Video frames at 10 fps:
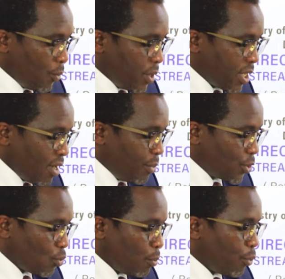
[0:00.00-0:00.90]
With the
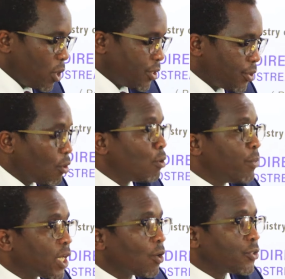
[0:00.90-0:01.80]
government's strong policy on
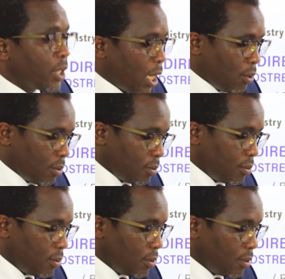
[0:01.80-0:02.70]
minerals now,
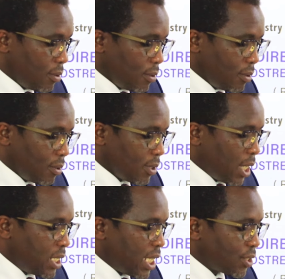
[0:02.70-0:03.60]

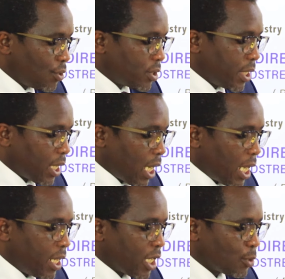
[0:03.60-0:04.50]
that does not
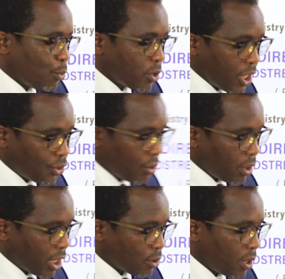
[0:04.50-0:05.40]
encourage
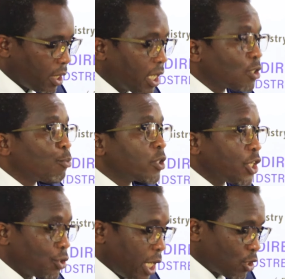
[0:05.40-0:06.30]
exportation, ex,
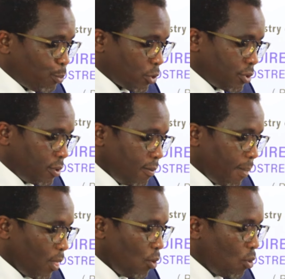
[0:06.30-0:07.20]
exportation, exports
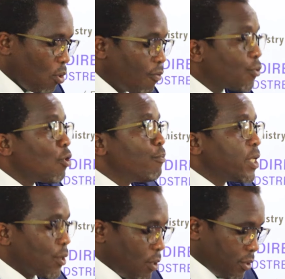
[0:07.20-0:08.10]
of raw
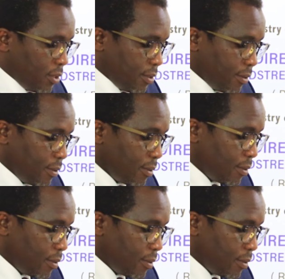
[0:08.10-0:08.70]
minerals.